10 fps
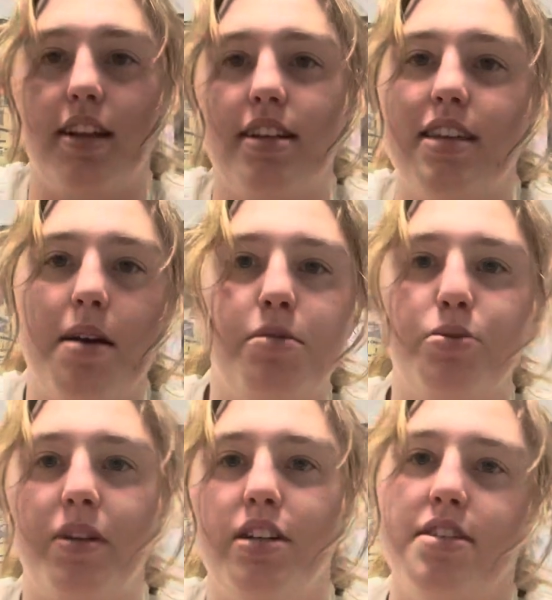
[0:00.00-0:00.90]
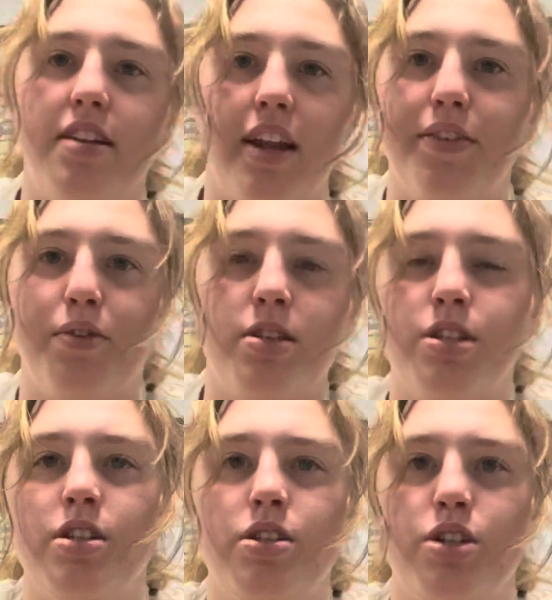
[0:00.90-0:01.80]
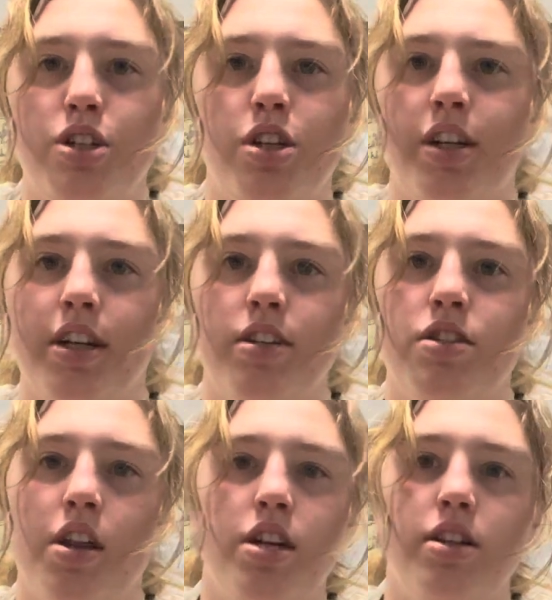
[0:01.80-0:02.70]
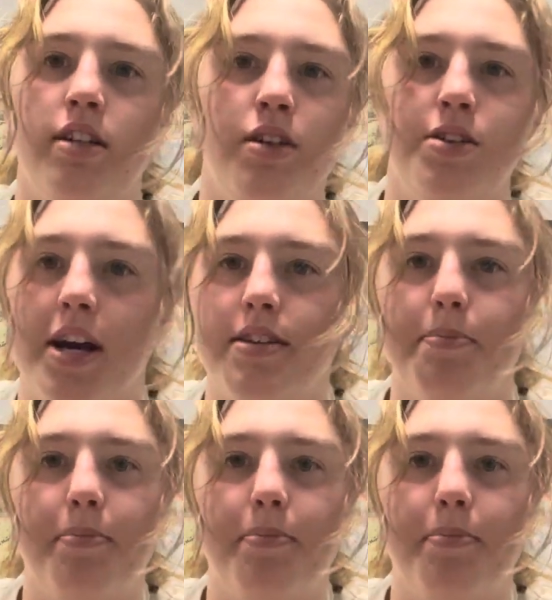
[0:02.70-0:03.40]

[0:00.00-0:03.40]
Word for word: This game was really just the Leafs versus Shesterkin, so they stood no chance.